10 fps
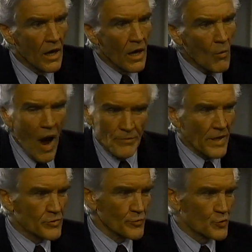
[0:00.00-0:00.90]
Why? By
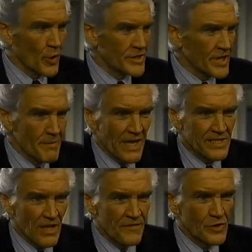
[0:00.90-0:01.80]
twisting
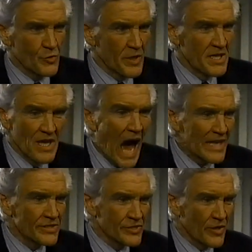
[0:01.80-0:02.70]
myself into a
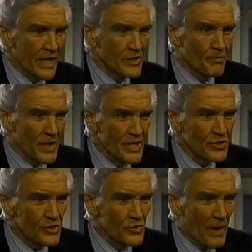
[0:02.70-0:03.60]
knot, trying to
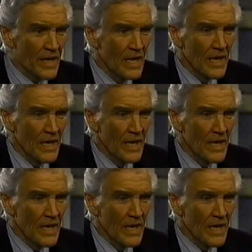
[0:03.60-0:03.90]
please you, by,